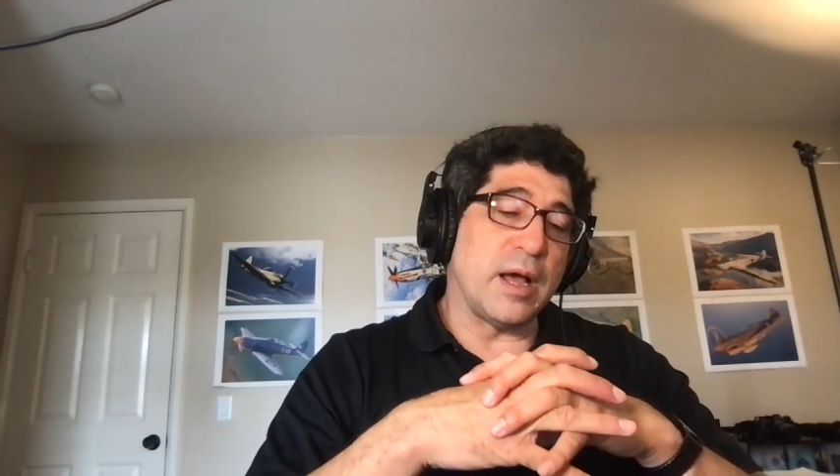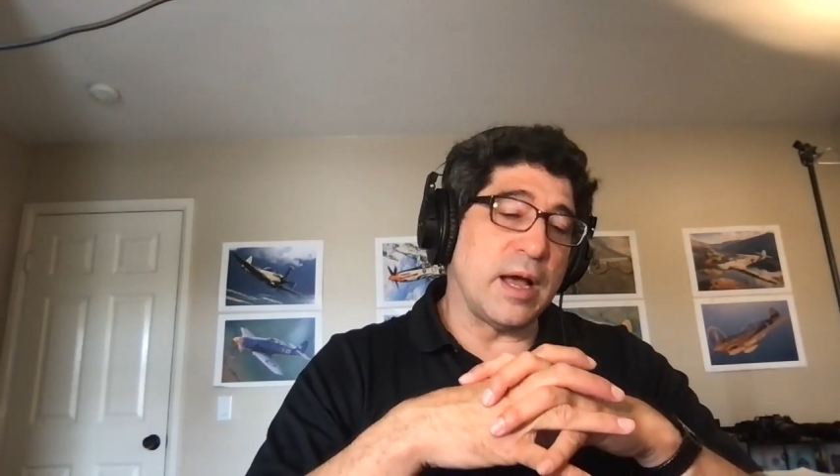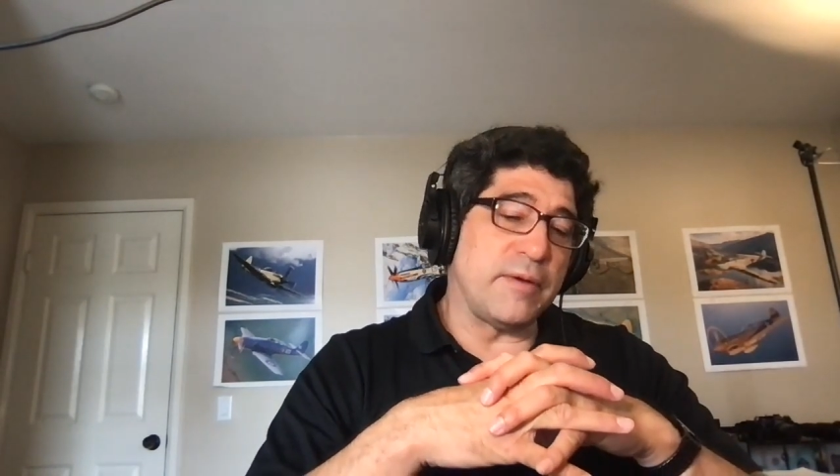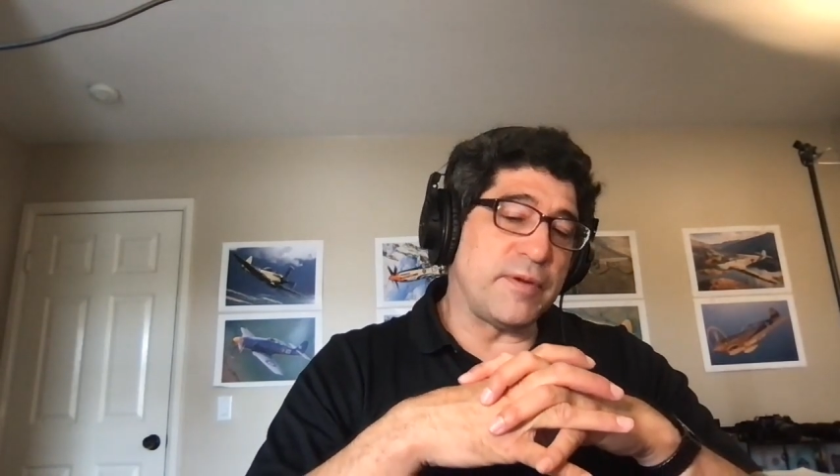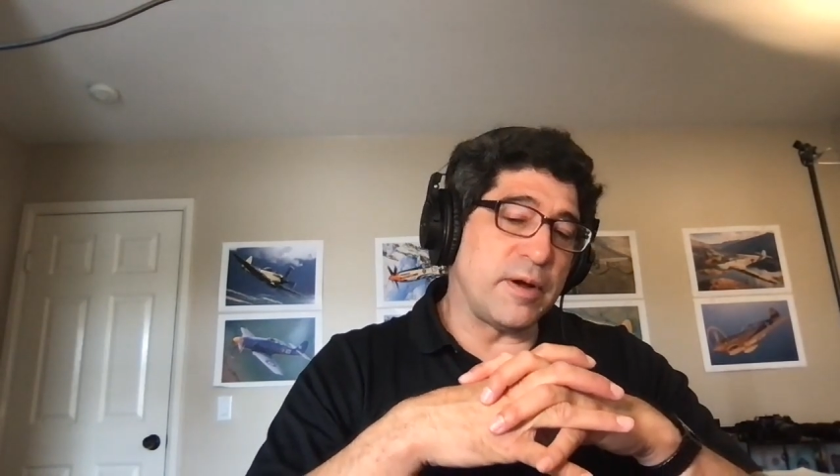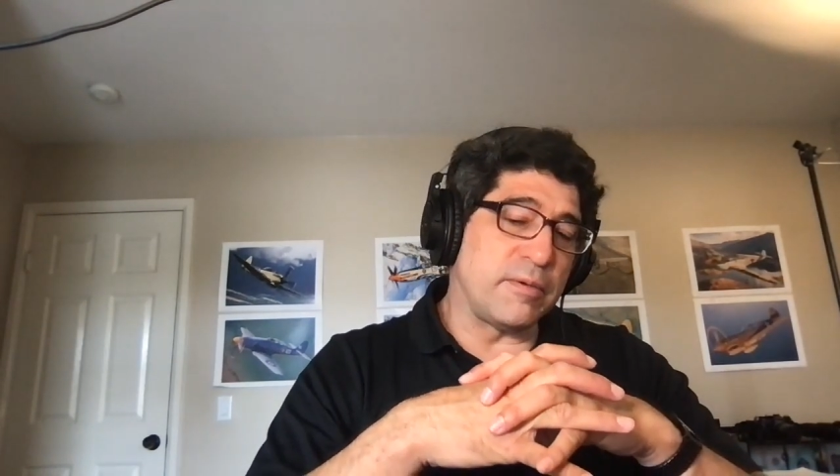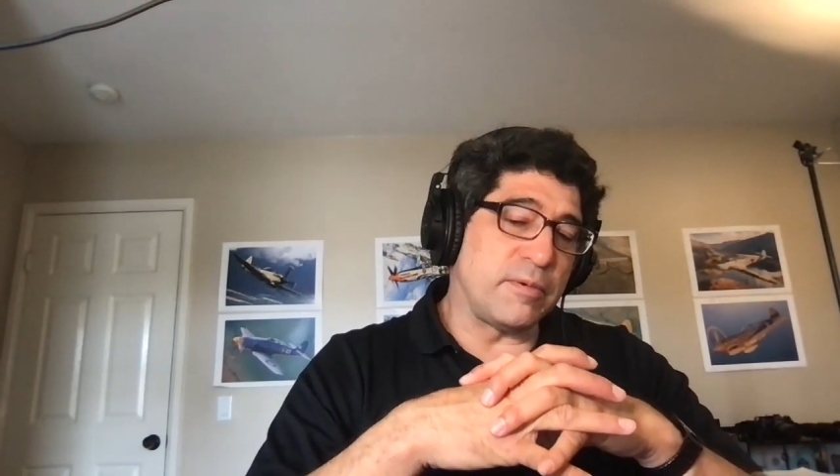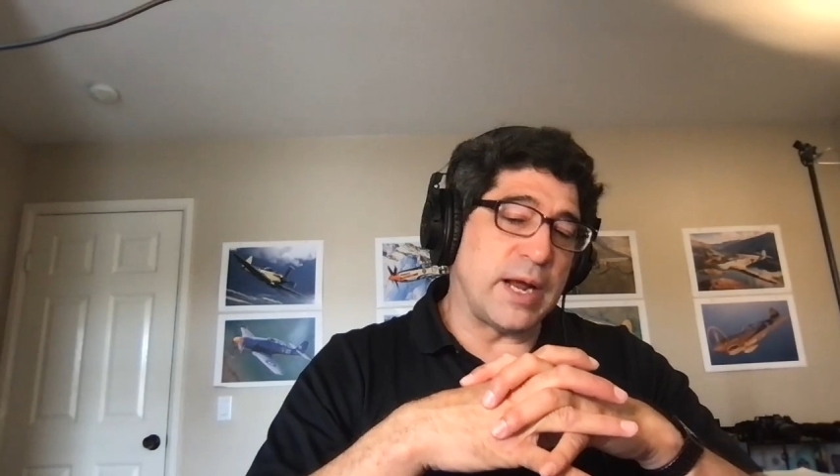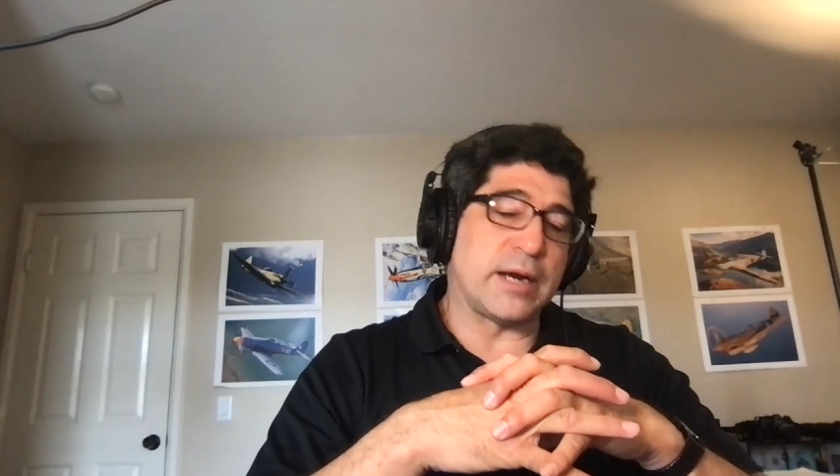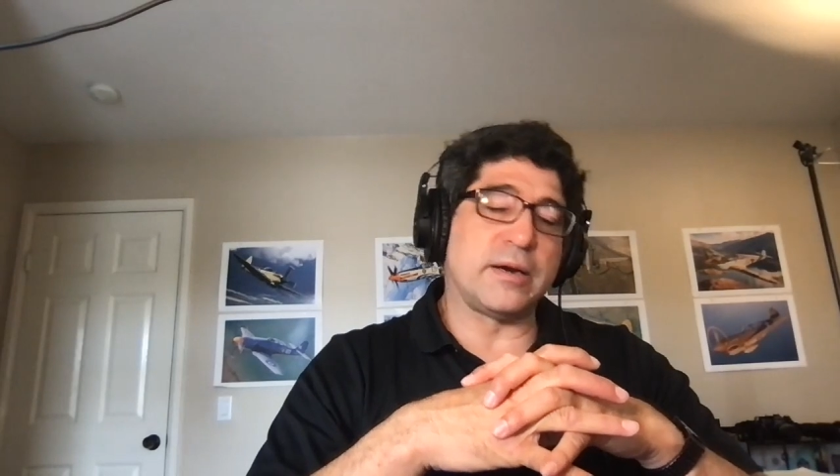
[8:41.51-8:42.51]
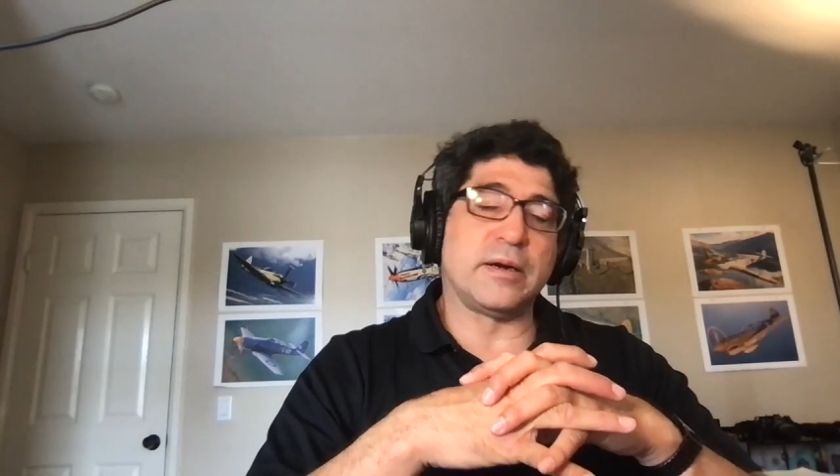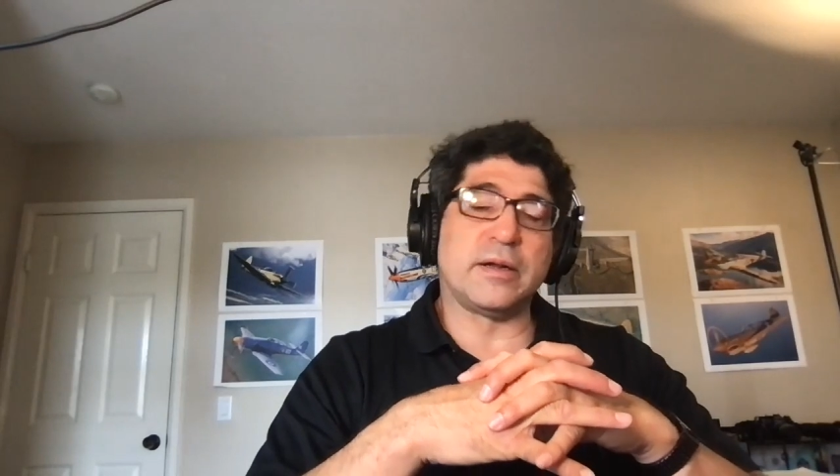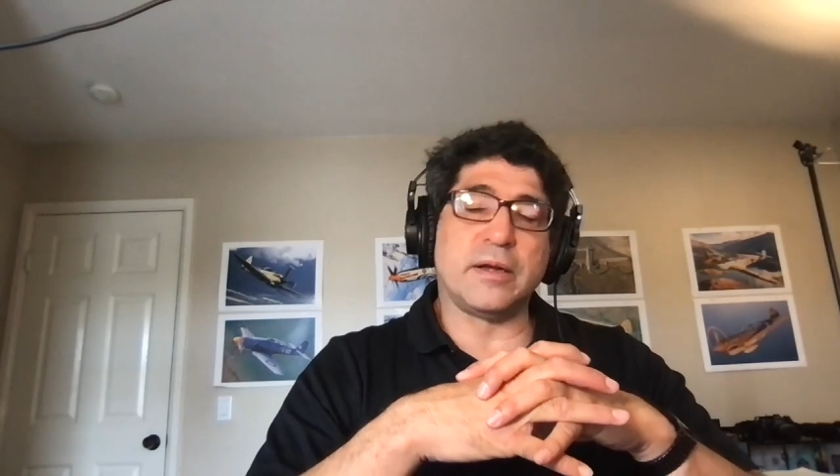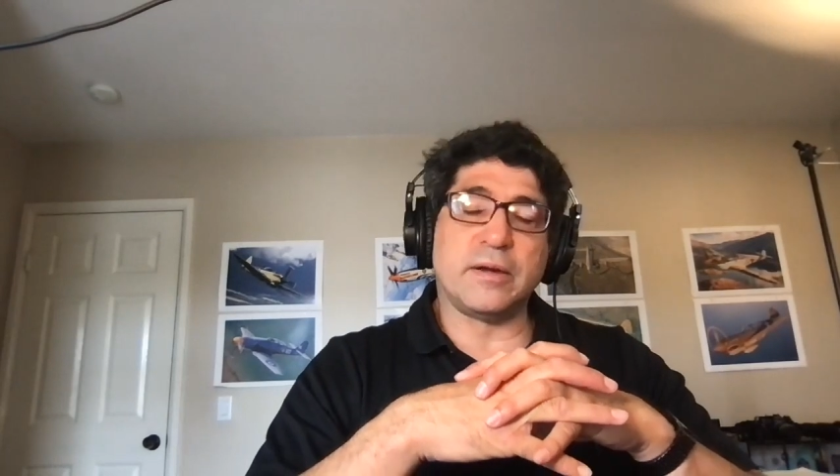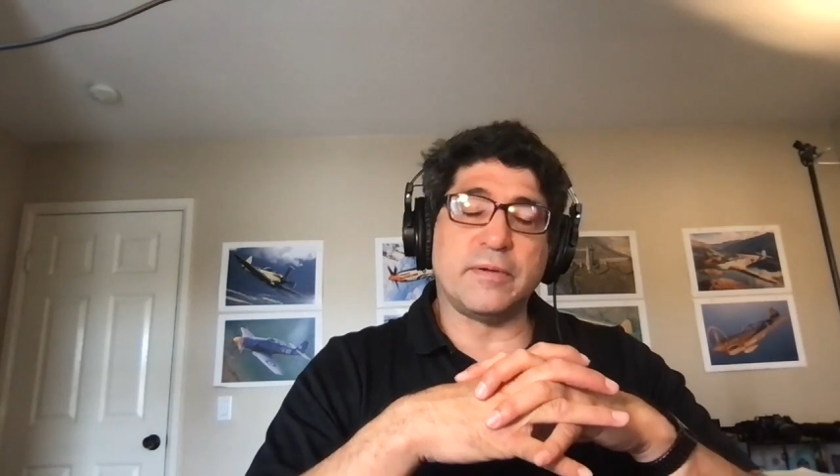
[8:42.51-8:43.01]
have a
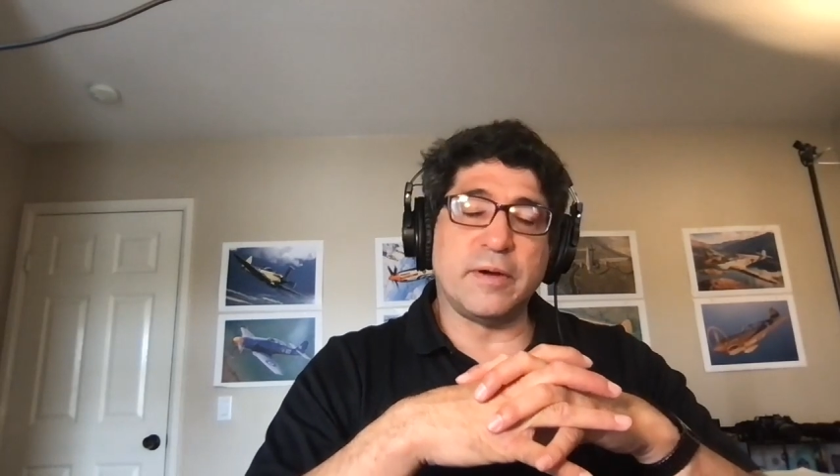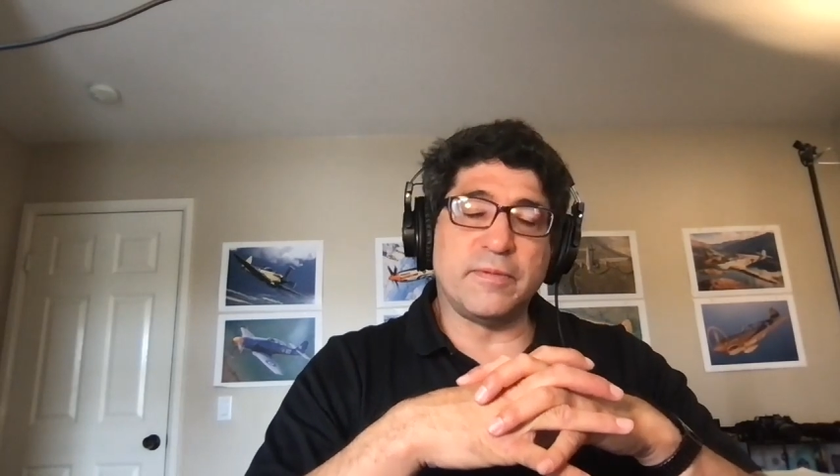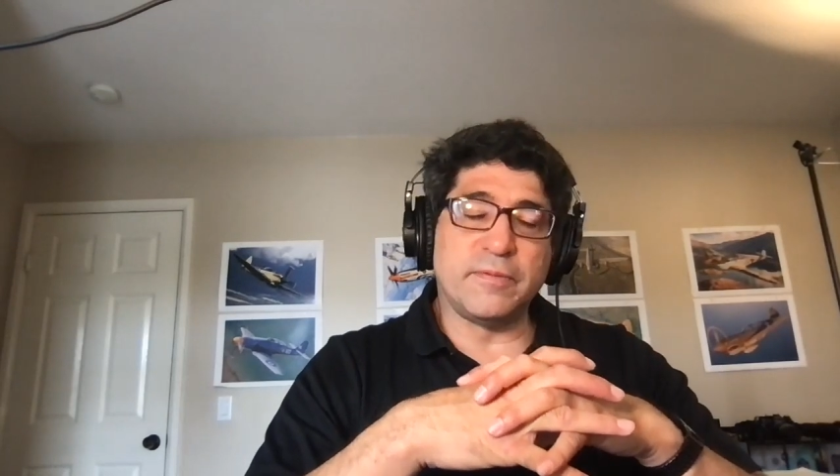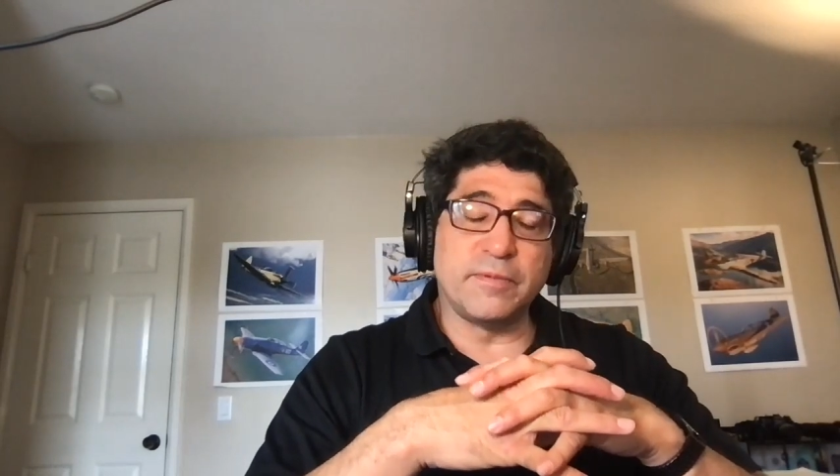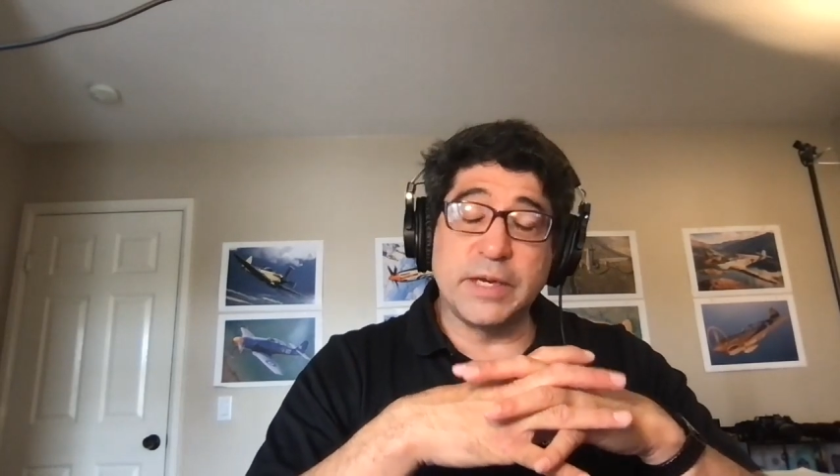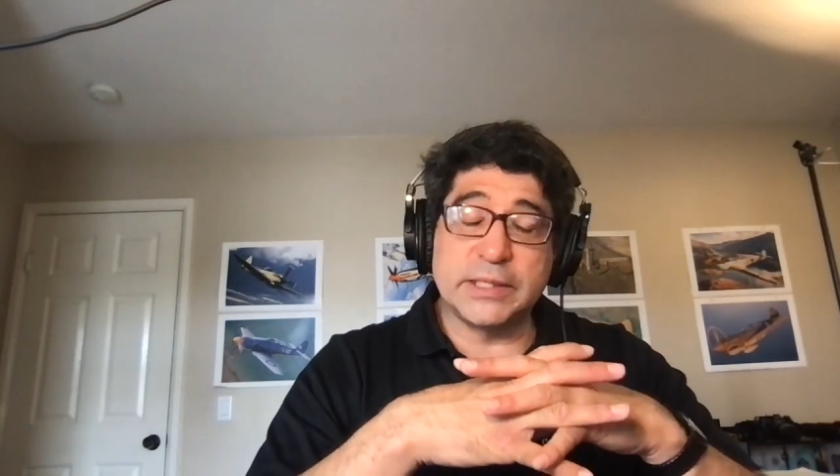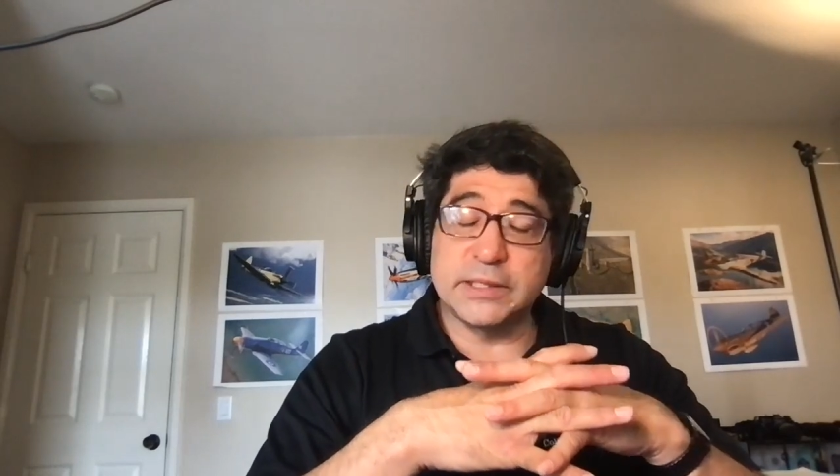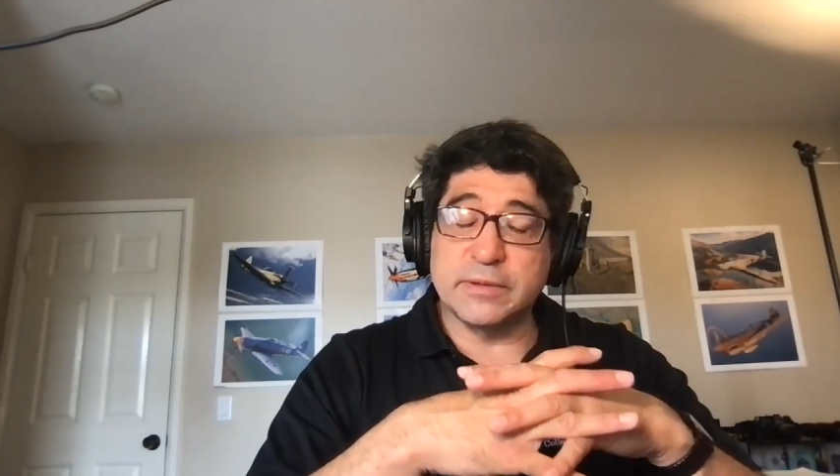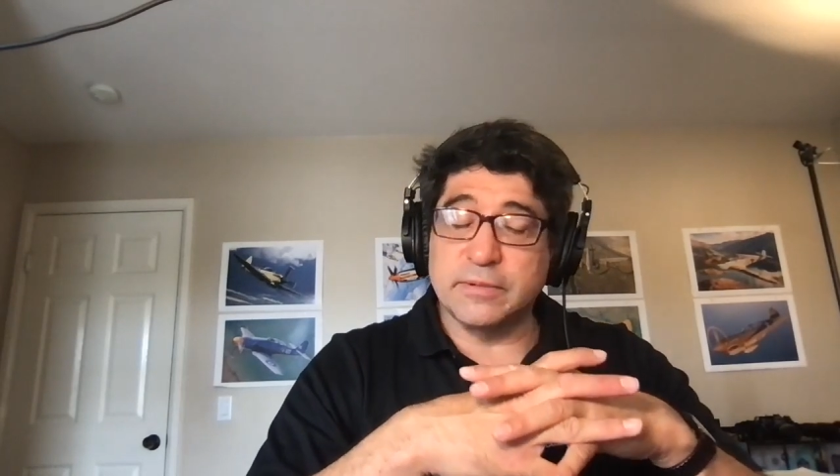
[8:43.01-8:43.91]
recent